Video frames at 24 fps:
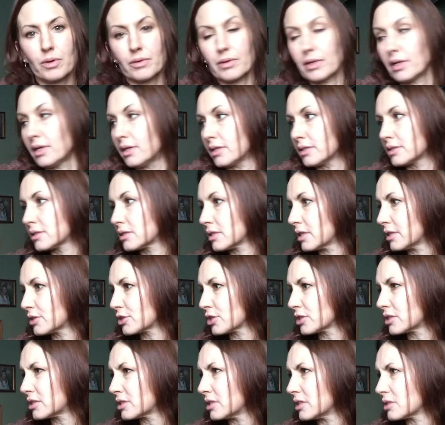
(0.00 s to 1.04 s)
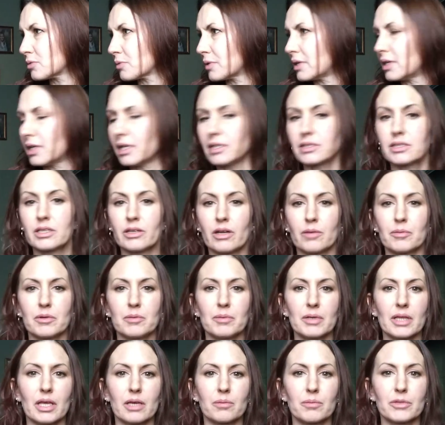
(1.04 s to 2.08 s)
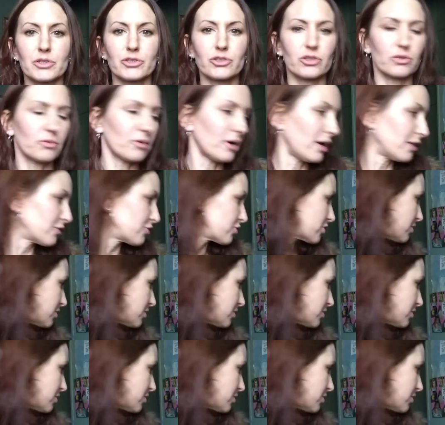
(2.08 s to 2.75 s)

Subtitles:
it just is what it is. Here, I'm going to be like Mr. Rogers